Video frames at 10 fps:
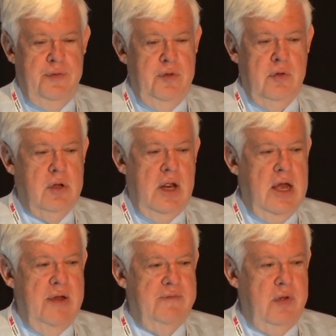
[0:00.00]
you could
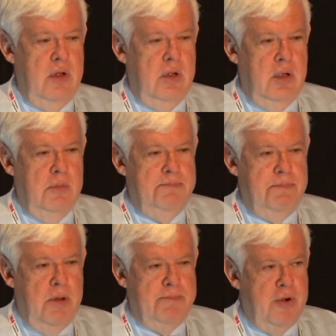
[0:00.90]
have a,
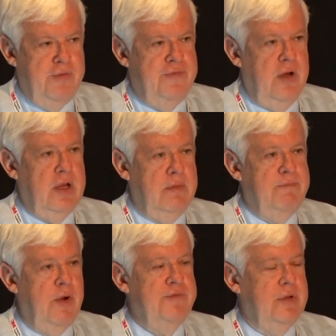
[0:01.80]
a, perfectly,
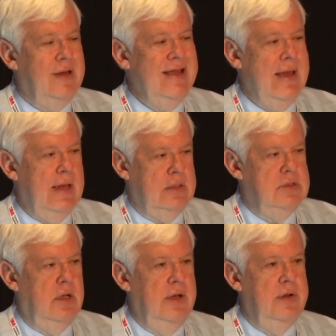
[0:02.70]
perfectly
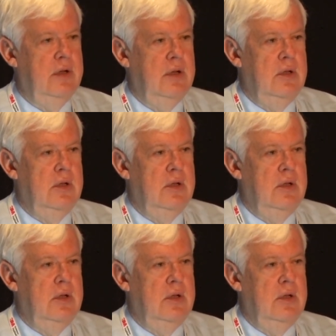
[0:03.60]
excellent